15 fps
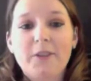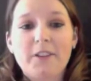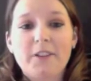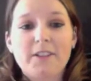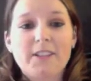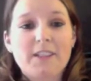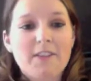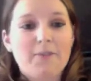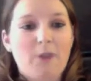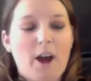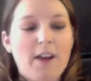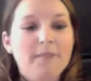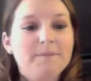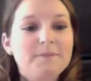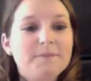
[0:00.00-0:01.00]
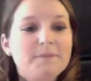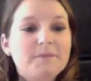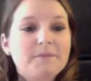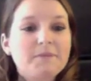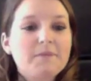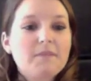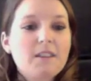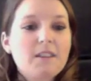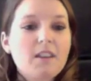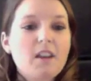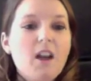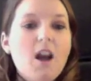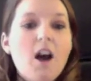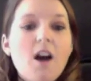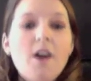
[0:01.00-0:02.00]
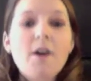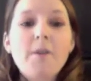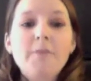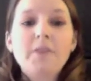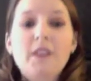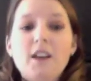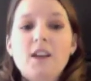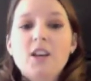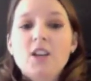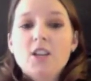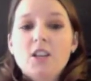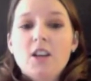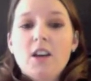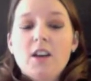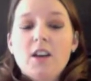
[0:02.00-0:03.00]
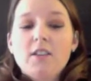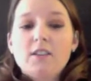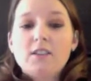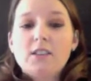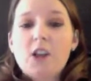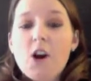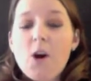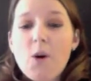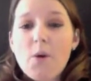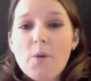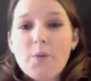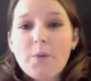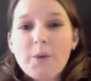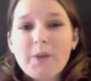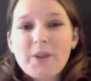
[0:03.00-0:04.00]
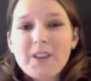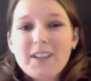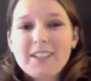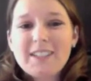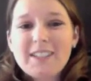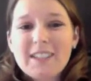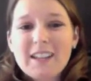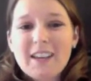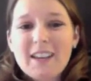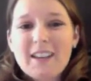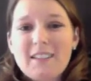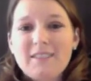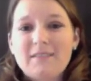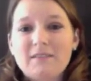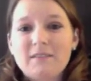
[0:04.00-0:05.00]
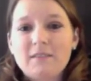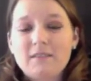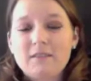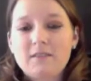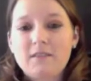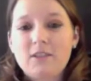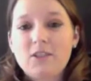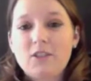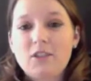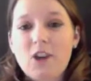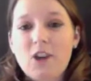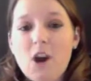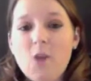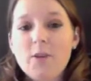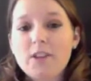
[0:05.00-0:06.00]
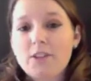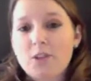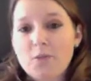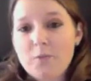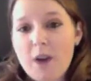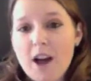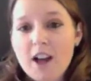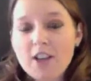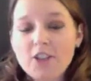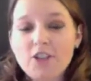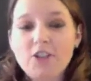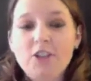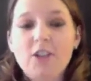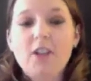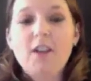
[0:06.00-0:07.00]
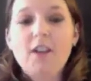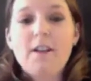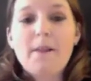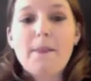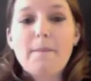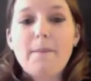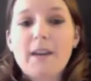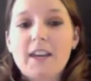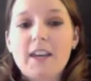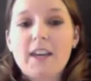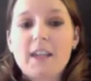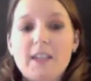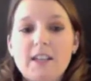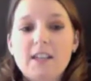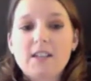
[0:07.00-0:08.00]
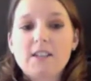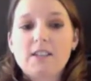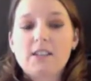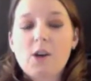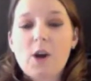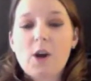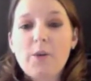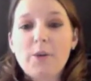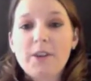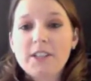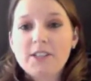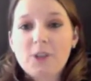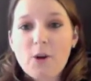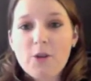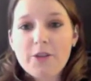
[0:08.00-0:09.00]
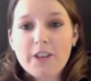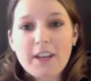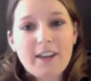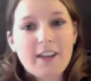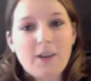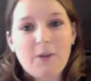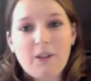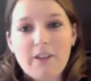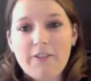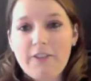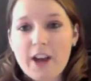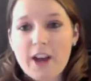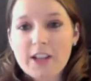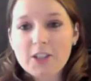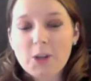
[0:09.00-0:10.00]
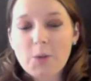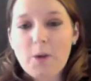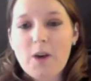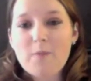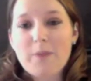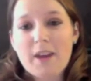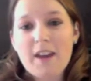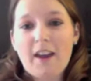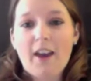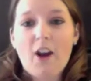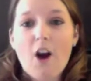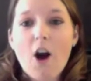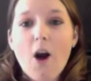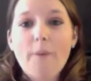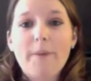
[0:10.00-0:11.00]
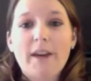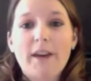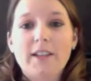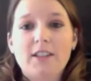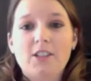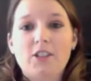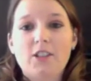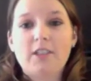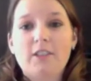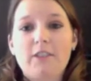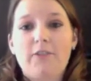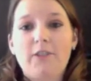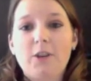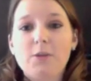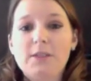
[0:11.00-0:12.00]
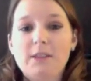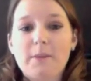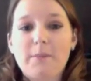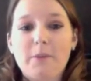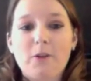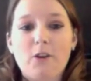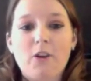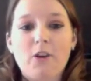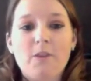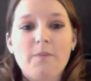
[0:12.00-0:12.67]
receive one. So we really didn't go with too much picking, so I really don't think it will affect her well-being at all because it's just a few simple